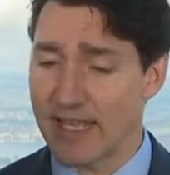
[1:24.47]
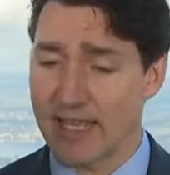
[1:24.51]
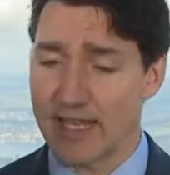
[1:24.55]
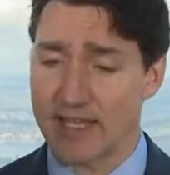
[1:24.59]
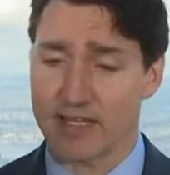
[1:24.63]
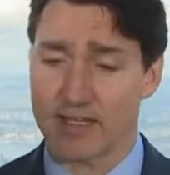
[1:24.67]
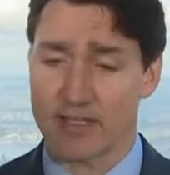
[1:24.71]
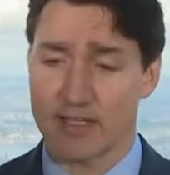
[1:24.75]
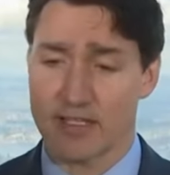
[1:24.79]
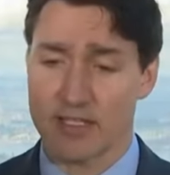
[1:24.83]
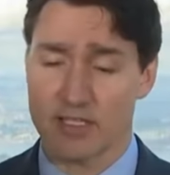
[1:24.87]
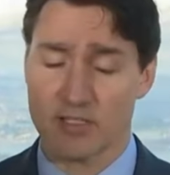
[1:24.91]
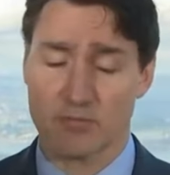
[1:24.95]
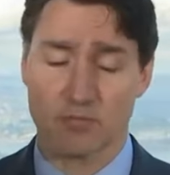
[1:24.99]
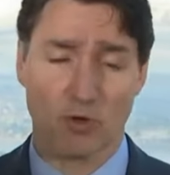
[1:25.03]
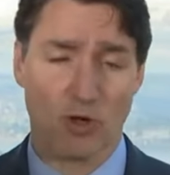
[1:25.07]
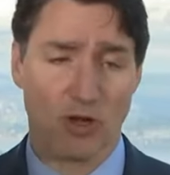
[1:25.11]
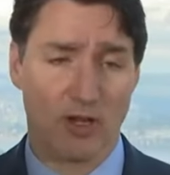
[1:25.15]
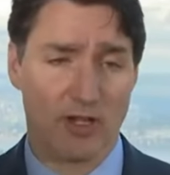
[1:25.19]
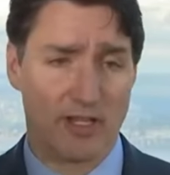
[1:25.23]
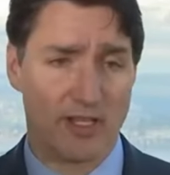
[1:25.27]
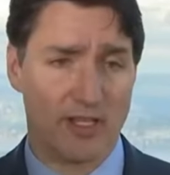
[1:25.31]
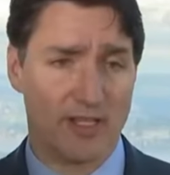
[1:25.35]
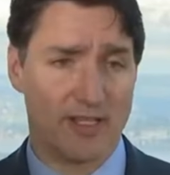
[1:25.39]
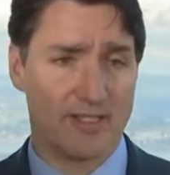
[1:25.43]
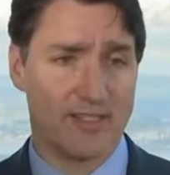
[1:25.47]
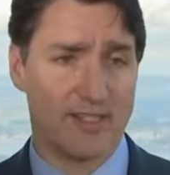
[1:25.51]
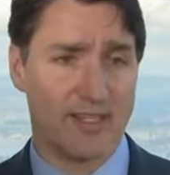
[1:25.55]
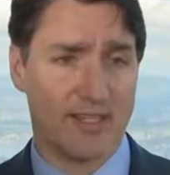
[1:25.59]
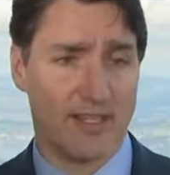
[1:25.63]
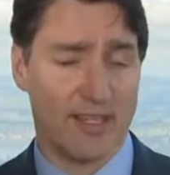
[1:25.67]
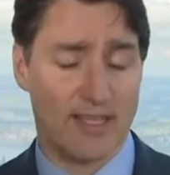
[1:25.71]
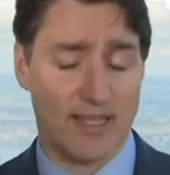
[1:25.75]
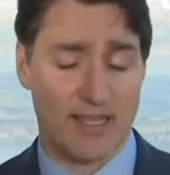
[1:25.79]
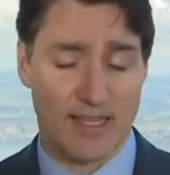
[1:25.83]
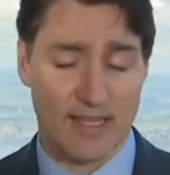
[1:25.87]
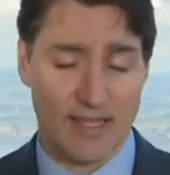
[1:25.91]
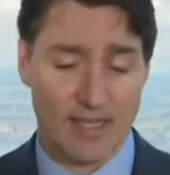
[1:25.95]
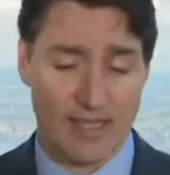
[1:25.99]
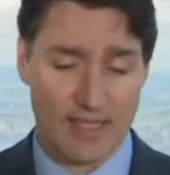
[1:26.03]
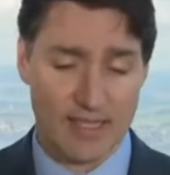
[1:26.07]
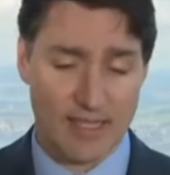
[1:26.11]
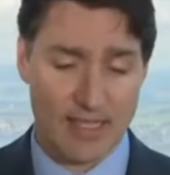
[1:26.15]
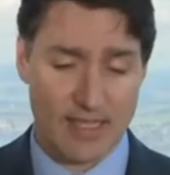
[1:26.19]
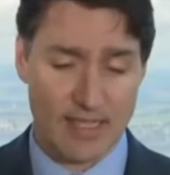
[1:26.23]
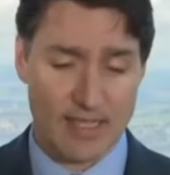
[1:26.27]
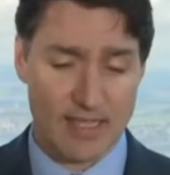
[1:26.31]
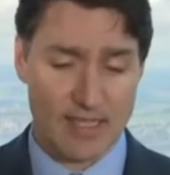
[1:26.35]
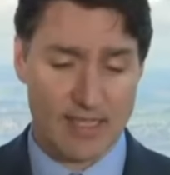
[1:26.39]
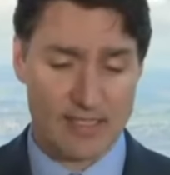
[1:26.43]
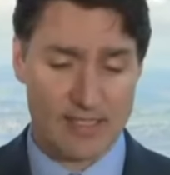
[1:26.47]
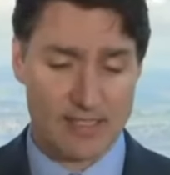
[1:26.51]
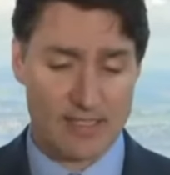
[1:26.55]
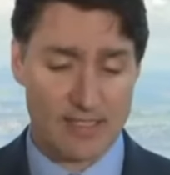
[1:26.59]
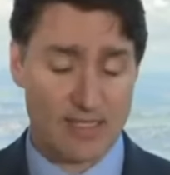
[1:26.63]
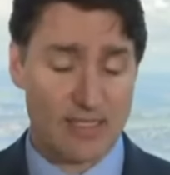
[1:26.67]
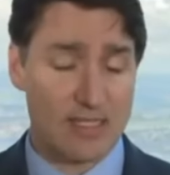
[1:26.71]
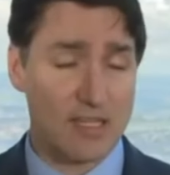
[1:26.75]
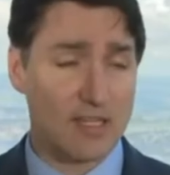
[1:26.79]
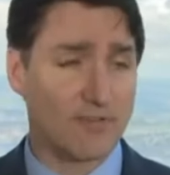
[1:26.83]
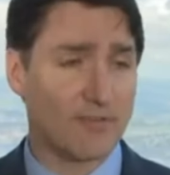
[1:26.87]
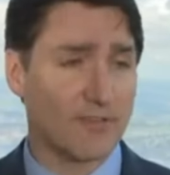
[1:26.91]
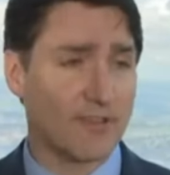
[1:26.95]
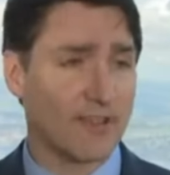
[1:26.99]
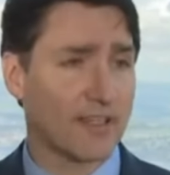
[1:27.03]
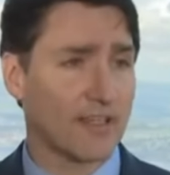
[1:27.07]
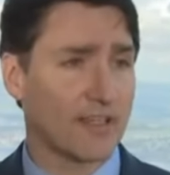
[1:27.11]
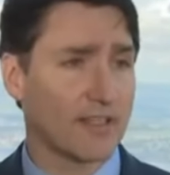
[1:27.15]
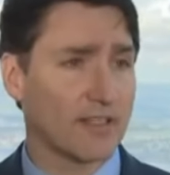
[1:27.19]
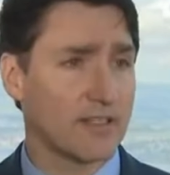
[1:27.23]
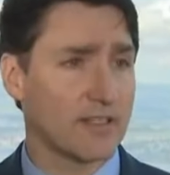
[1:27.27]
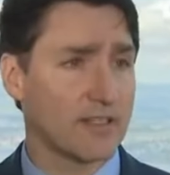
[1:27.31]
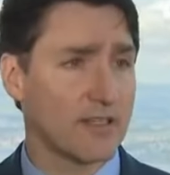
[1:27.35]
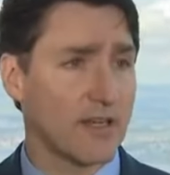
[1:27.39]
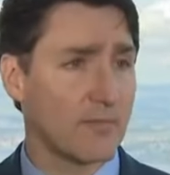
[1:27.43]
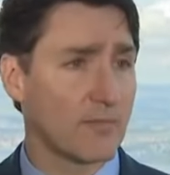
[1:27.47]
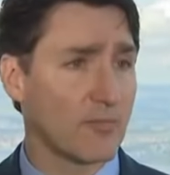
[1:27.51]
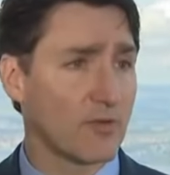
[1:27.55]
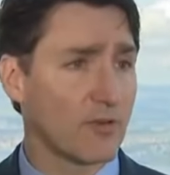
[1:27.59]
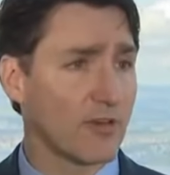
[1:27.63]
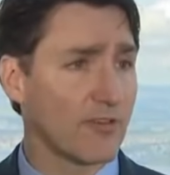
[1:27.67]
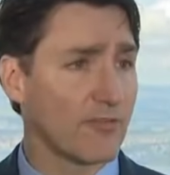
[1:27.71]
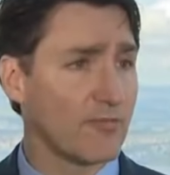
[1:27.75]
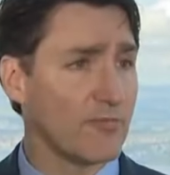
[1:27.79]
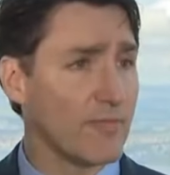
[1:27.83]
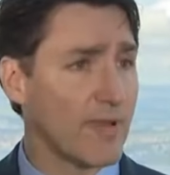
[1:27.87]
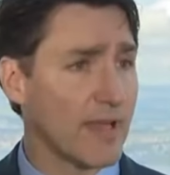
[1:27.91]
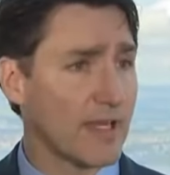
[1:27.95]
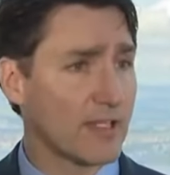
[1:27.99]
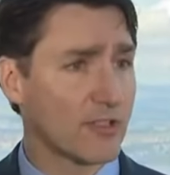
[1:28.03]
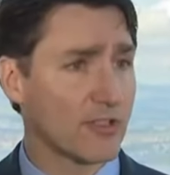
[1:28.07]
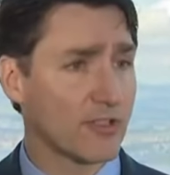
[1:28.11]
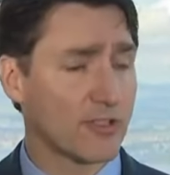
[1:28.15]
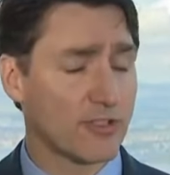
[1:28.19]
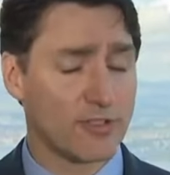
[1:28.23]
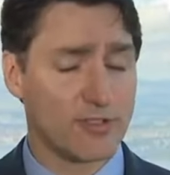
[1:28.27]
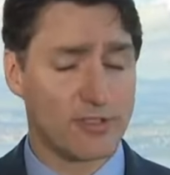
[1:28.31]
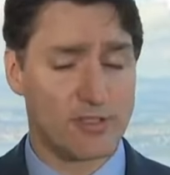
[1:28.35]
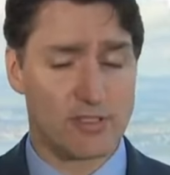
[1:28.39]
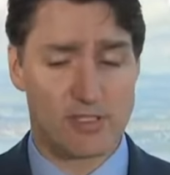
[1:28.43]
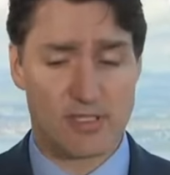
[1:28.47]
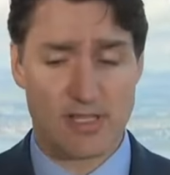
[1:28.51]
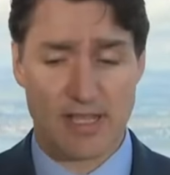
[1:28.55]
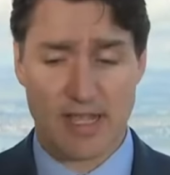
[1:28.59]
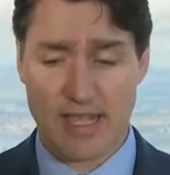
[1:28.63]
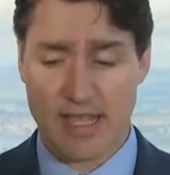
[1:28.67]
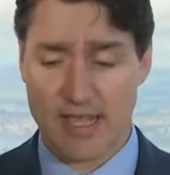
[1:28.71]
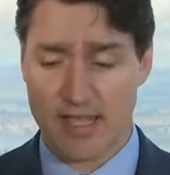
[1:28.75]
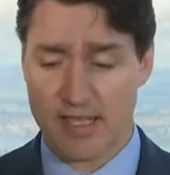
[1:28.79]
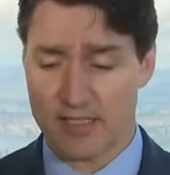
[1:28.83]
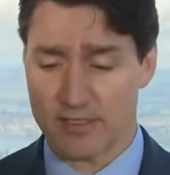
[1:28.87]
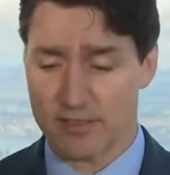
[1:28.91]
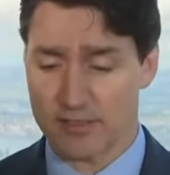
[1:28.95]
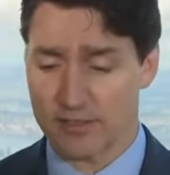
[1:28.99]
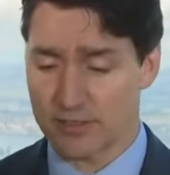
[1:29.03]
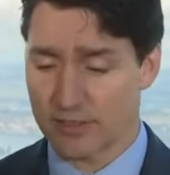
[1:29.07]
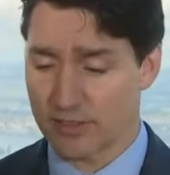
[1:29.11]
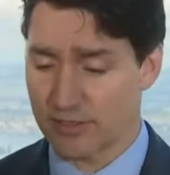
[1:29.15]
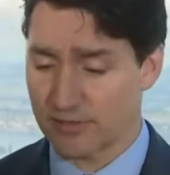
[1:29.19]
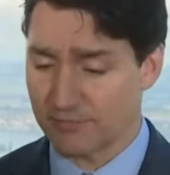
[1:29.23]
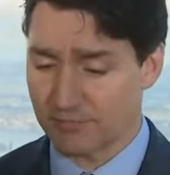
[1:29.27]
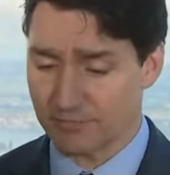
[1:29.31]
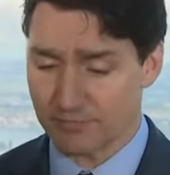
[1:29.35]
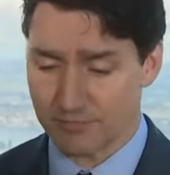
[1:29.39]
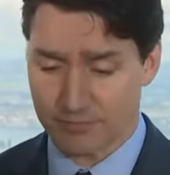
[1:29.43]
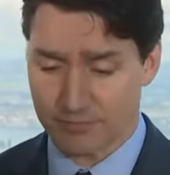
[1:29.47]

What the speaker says: Canada has brought in a significant number of measures and